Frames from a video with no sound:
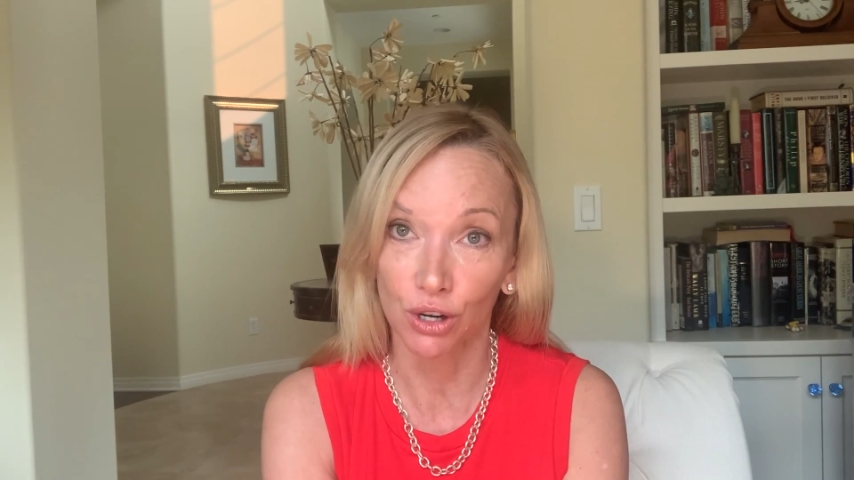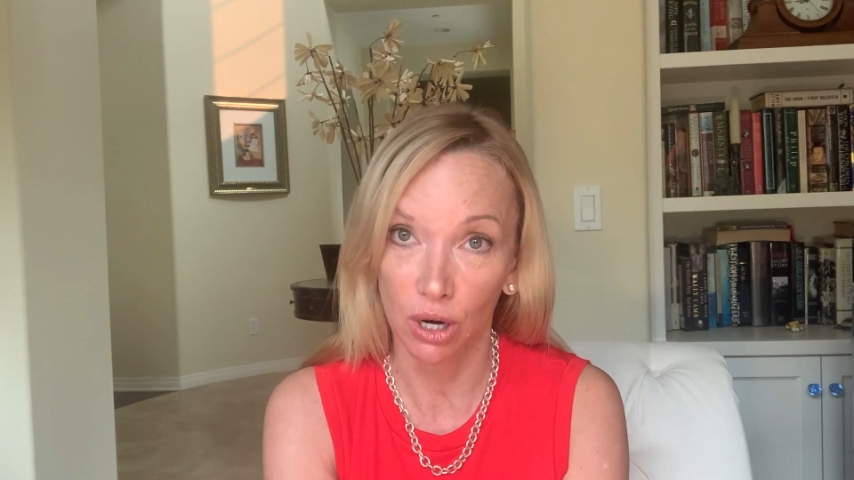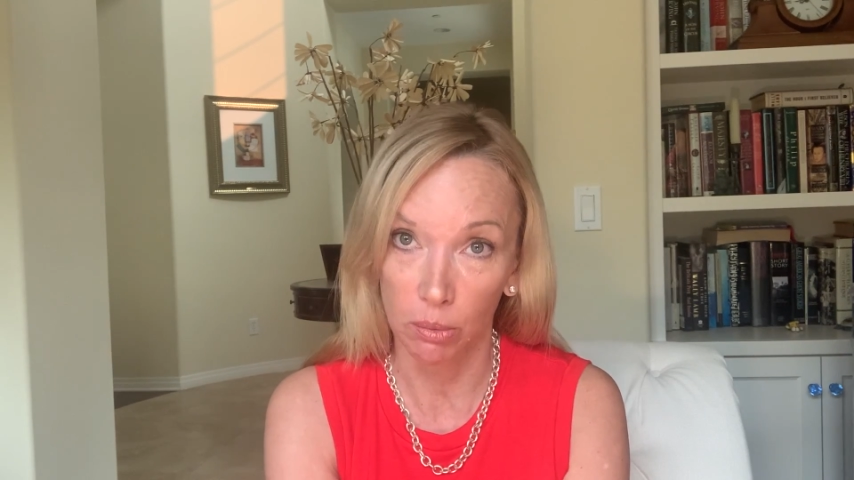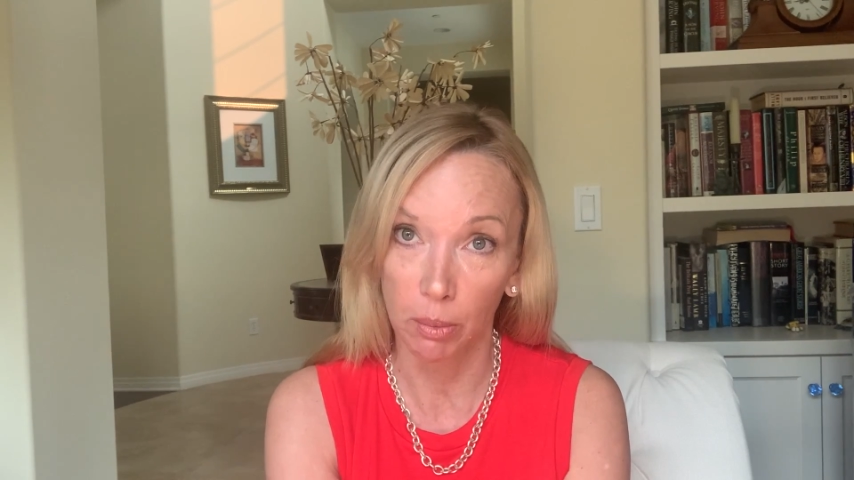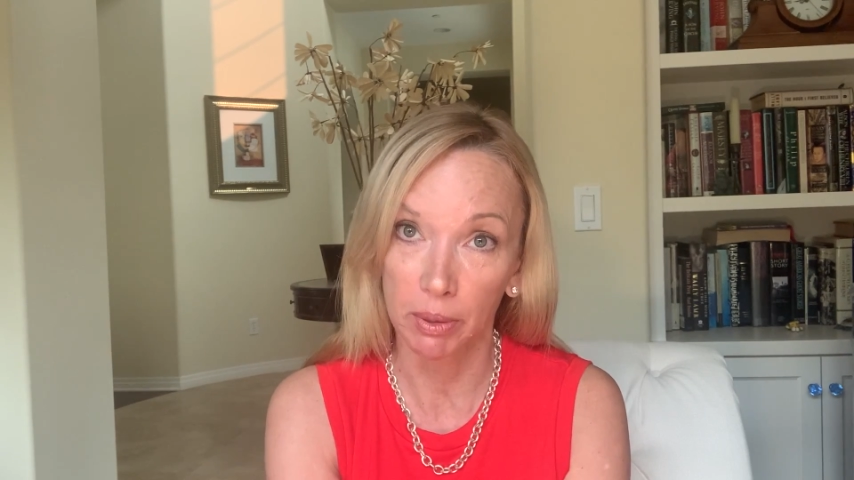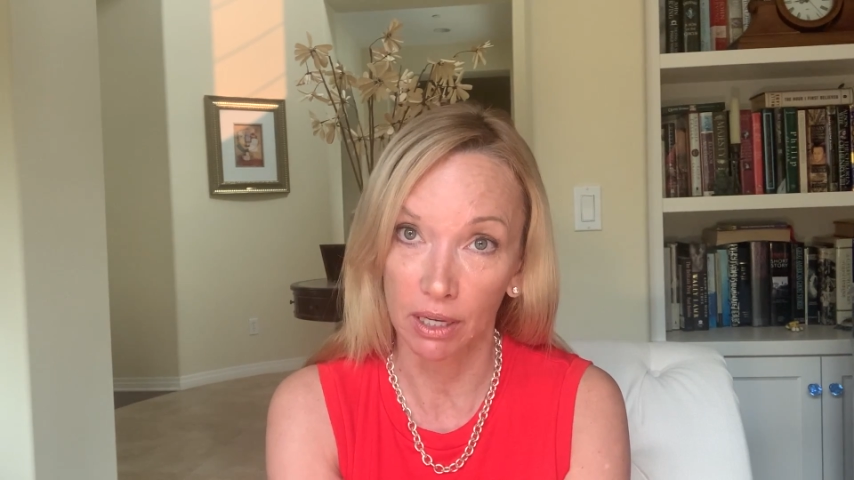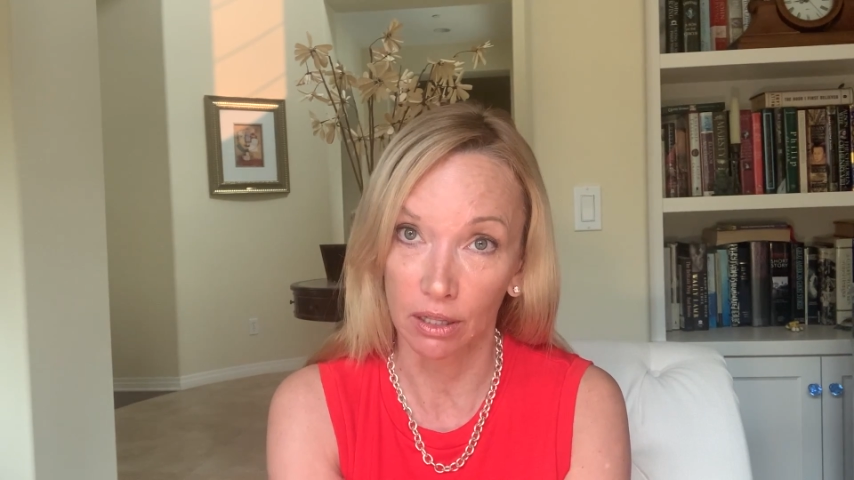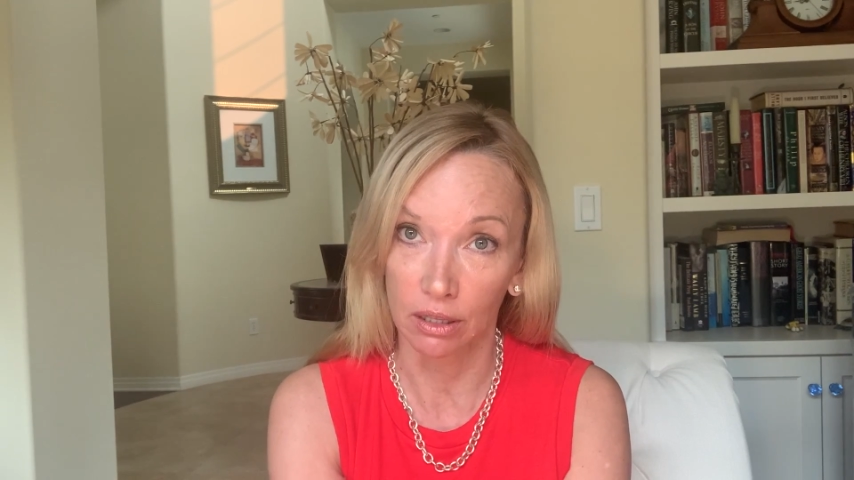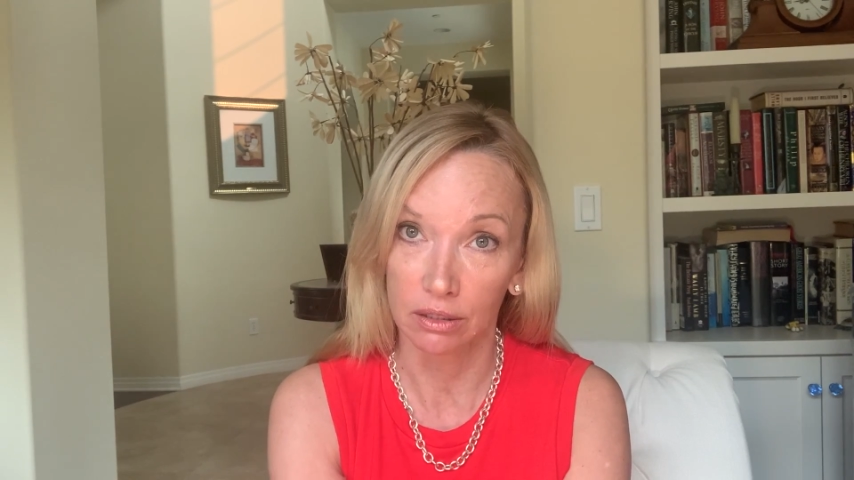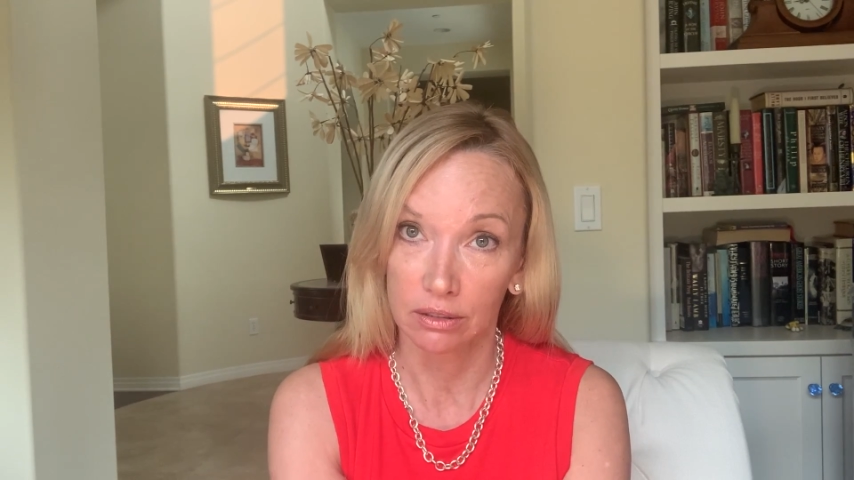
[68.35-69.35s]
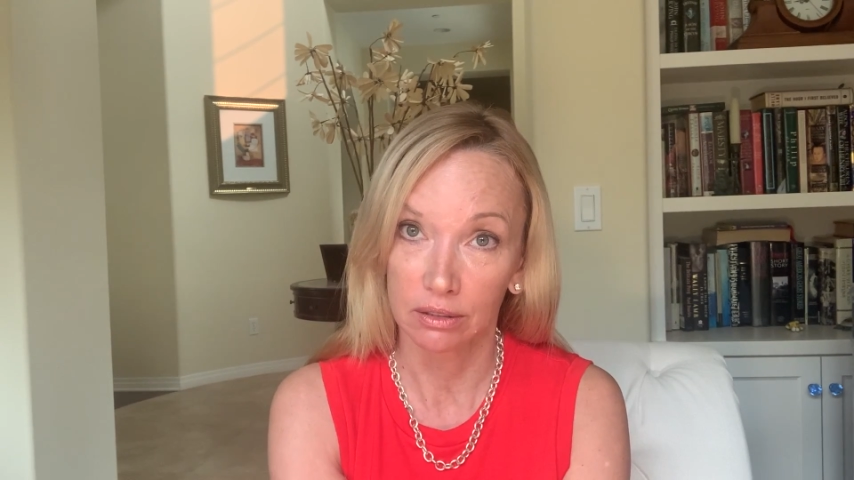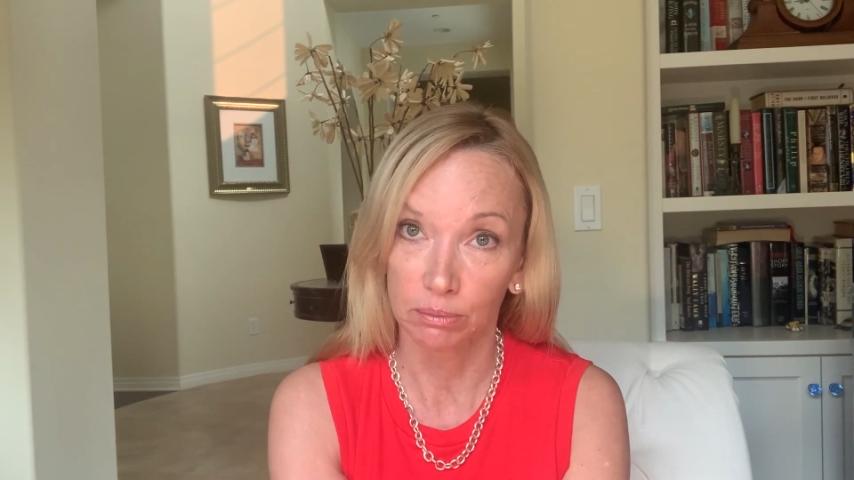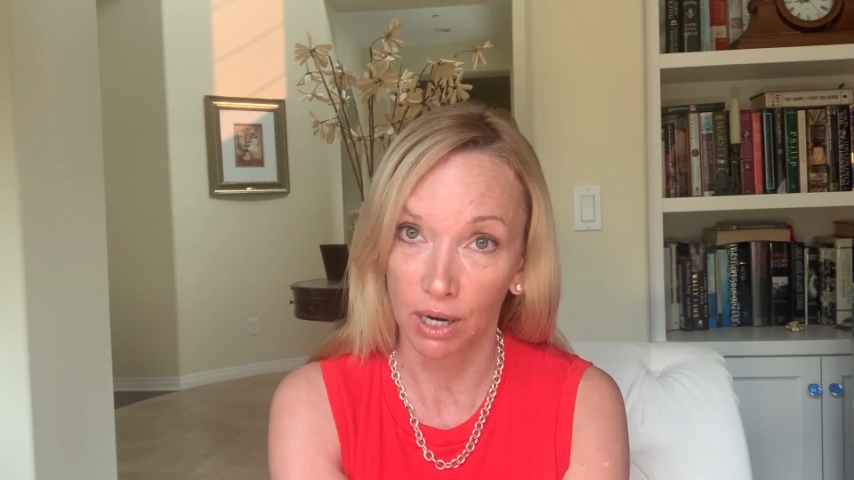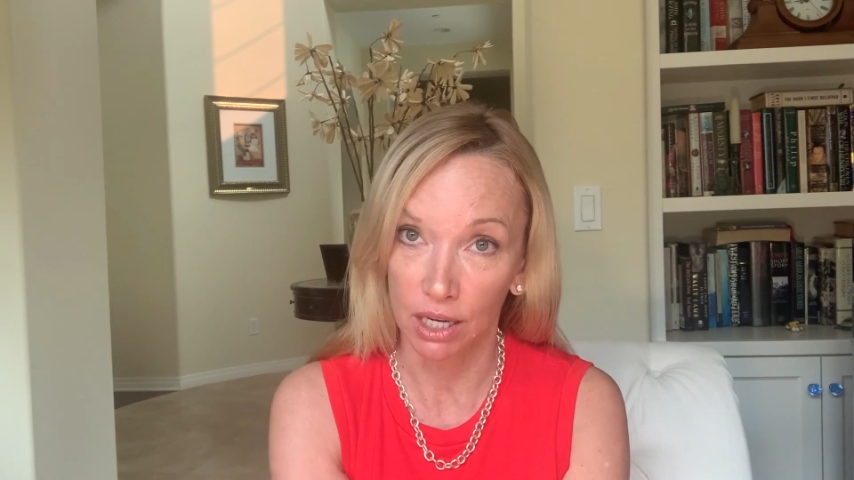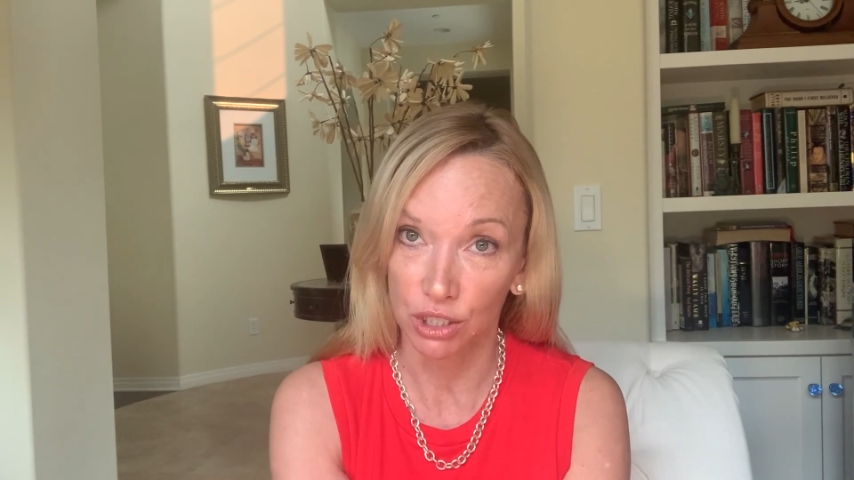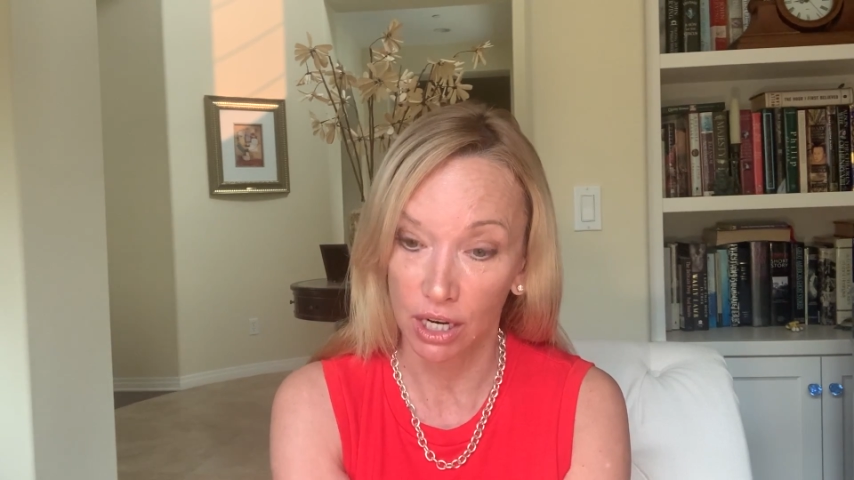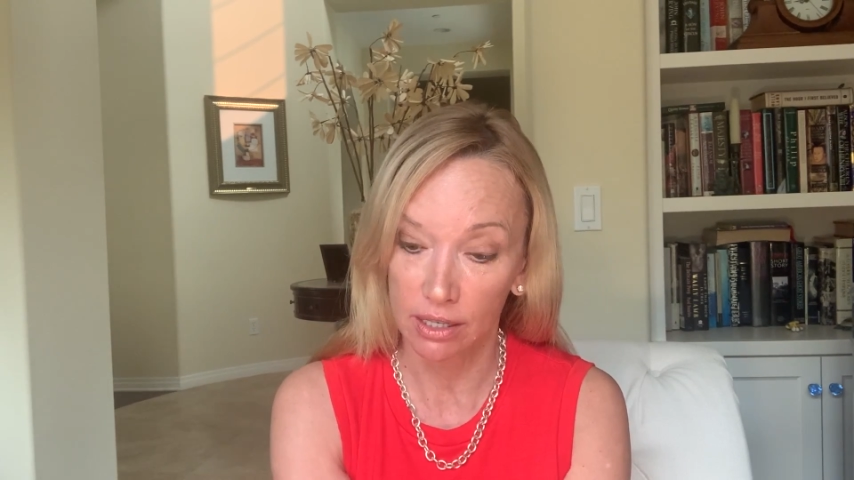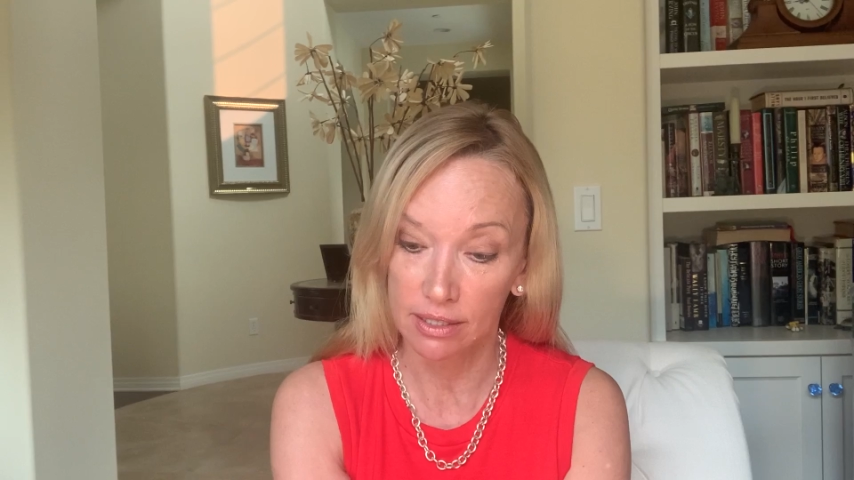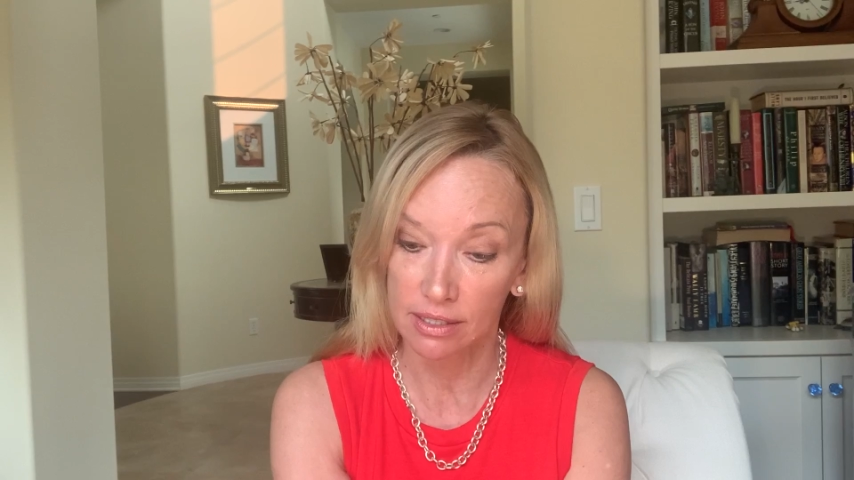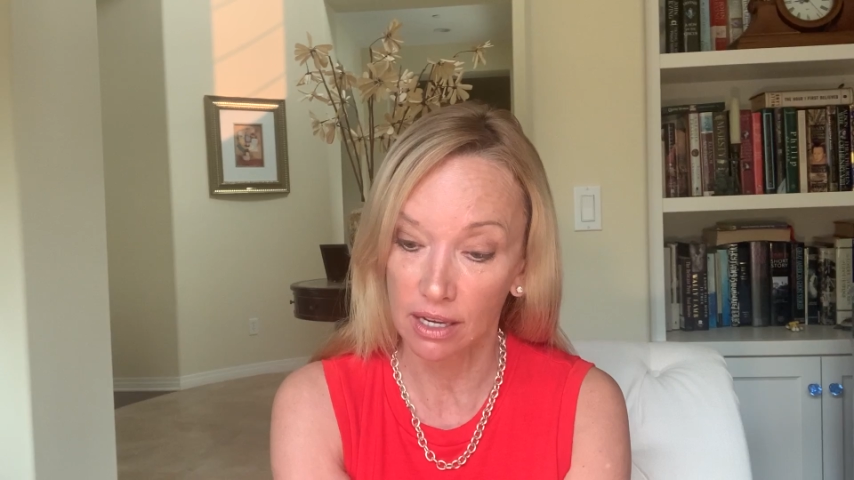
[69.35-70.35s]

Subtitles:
curb appeal projects,